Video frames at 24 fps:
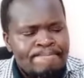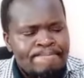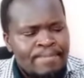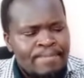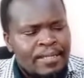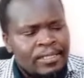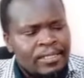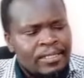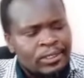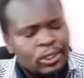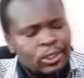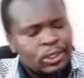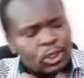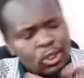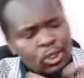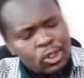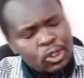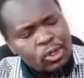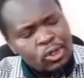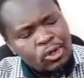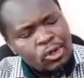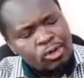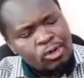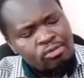
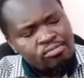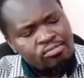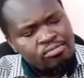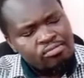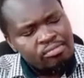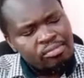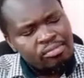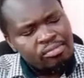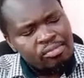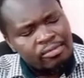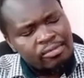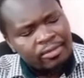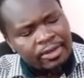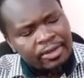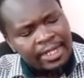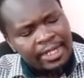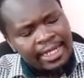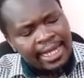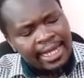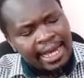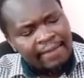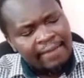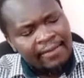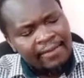So
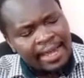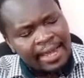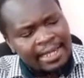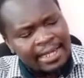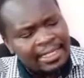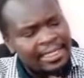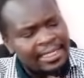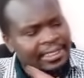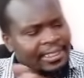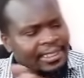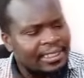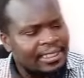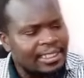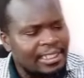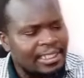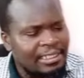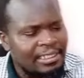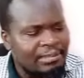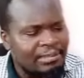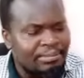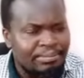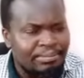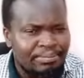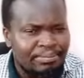Rigathi and his
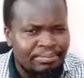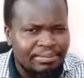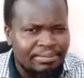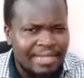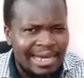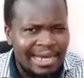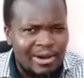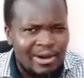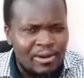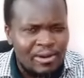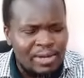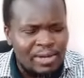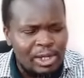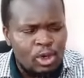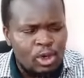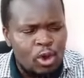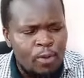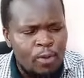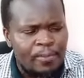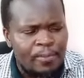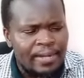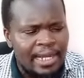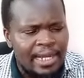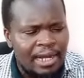team, their only
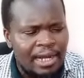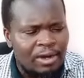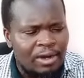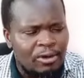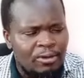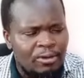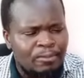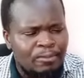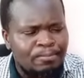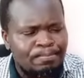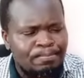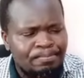hope now